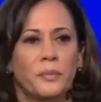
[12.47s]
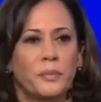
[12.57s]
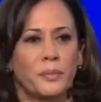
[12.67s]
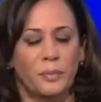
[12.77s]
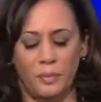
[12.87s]

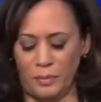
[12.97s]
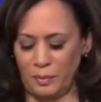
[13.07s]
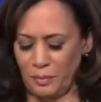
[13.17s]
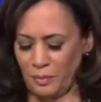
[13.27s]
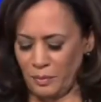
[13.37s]

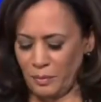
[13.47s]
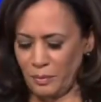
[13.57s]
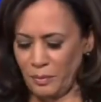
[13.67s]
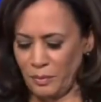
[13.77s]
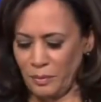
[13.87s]

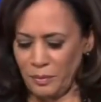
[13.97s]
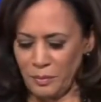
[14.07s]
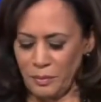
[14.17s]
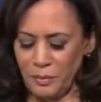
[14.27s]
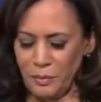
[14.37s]

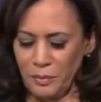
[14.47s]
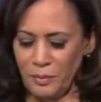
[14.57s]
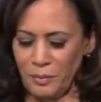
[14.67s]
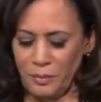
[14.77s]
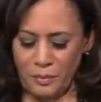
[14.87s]

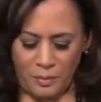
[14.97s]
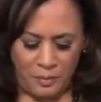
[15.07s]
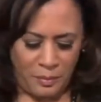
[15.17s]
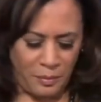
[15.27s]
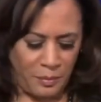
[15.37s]

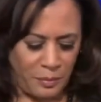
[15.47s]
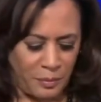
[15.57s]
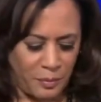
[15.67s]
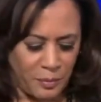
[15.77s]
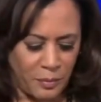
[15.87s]

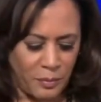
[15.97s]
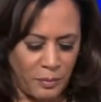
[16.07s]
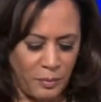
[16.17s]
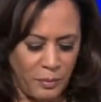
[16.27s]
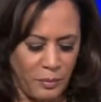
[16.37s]

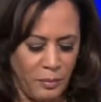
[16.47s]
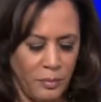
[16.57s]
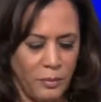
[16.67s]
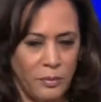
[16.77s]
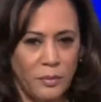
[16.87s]

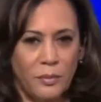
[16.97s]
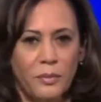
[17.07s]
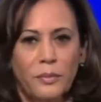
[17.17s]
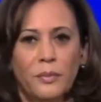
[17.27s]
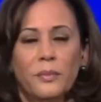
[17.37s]
(not speaking)